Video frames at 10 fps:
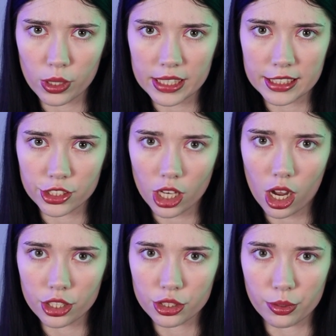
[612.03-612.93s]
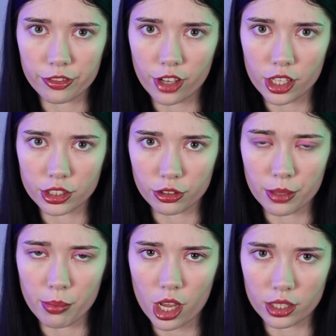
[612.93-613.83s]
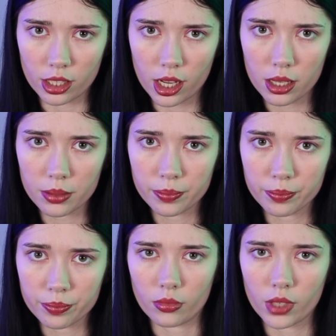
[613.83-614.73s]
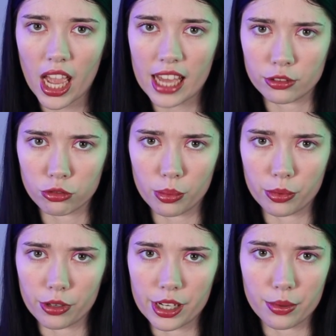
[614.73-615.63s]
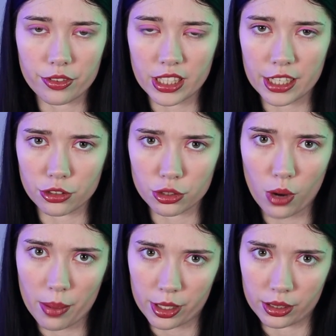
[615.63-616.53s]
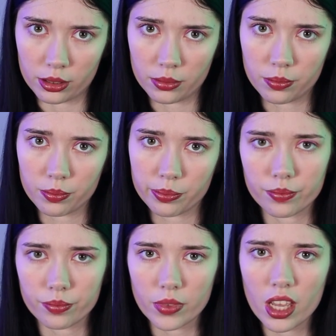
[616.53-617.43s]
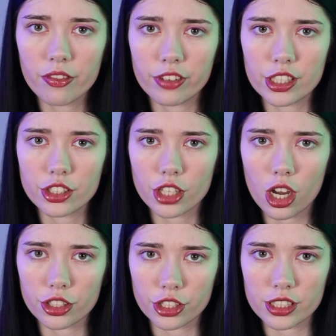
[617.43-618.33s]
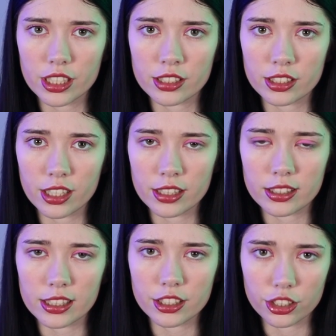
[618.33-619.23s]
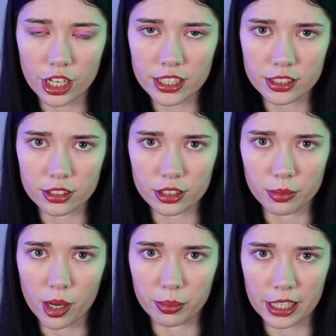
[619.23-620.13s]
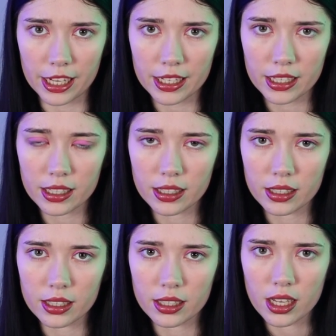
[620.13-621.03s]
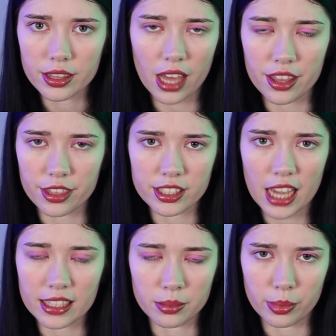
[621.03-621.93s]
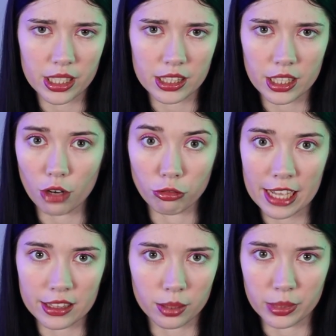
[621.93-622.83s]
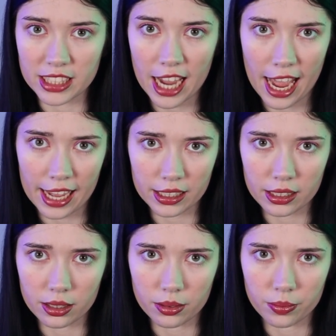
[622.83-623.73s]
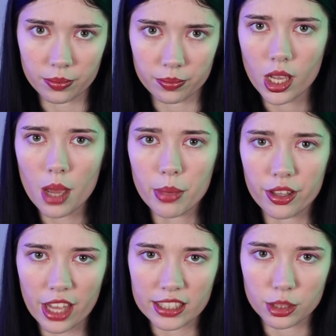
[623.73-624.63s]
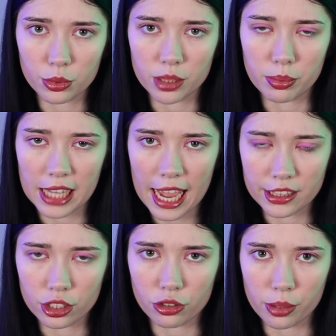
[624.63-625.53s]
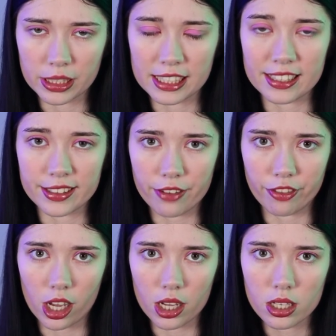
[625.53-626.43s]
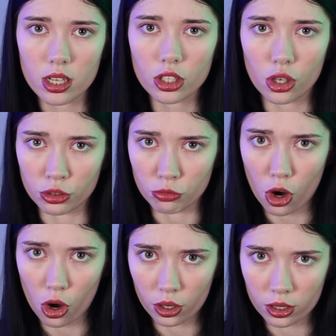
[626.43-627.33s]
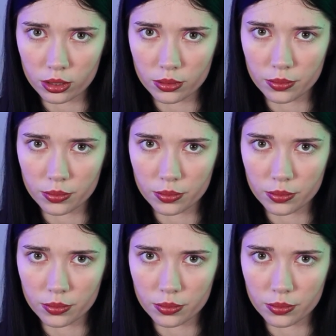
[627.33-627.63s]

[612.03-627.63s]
quickly charged with first-degree murder and robbery with a dangerous weapon. These charges incidentally suggested to the public that this hadn't been a random attack, but that it was a planned criminal endeavour gone wrong.